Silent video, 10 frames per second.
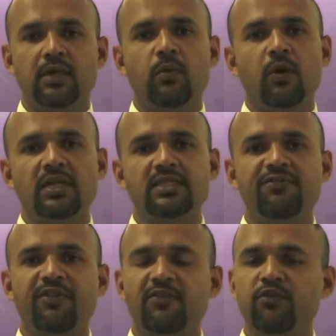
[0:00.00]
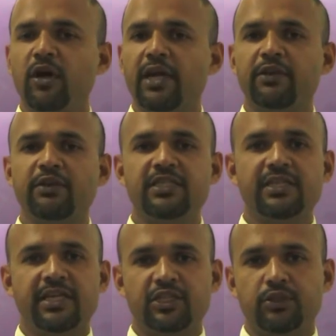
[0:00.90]
What is the fund flow adequacy
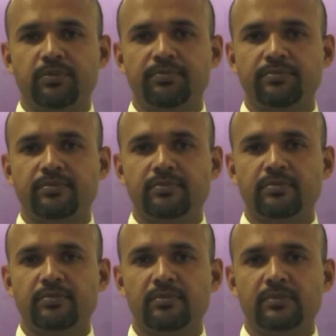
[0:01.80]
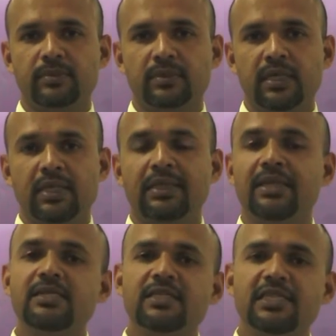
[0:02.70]
ratio?
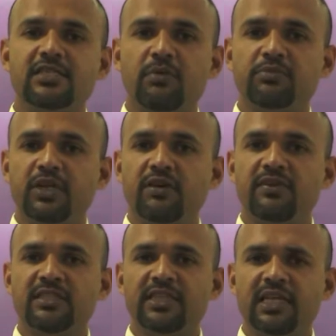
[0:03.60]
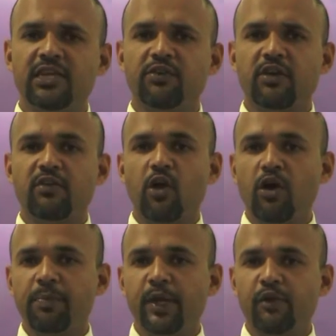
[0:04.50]
This is observed generally over a
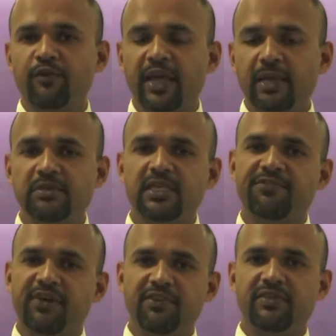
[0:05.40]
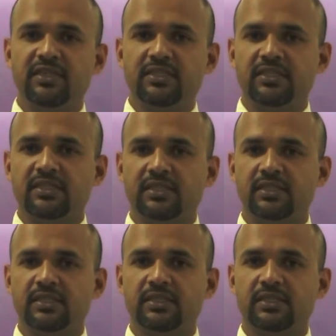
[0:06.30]
long period of time, say 5 years.